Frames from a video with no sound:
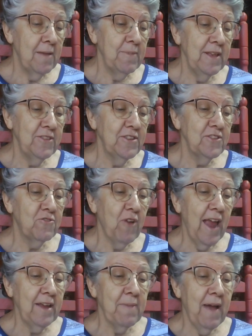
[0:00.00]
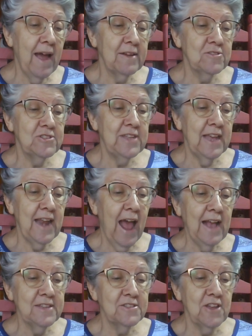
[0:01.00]
Mrs. Crankminer said,
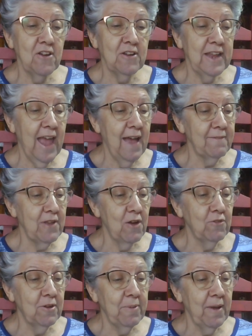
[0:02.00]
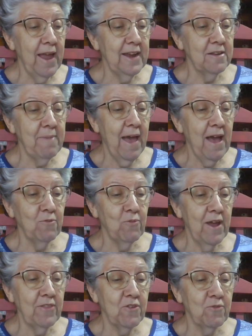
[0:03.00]
"I certainly have no complaint about
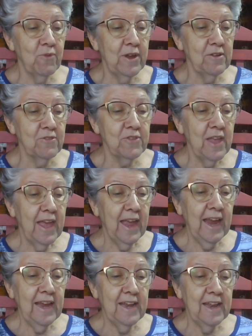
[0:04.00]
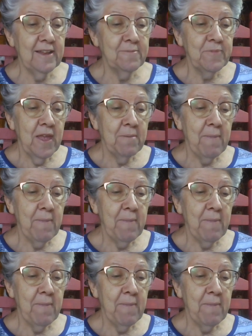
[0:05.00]
Weatherwheel's eating.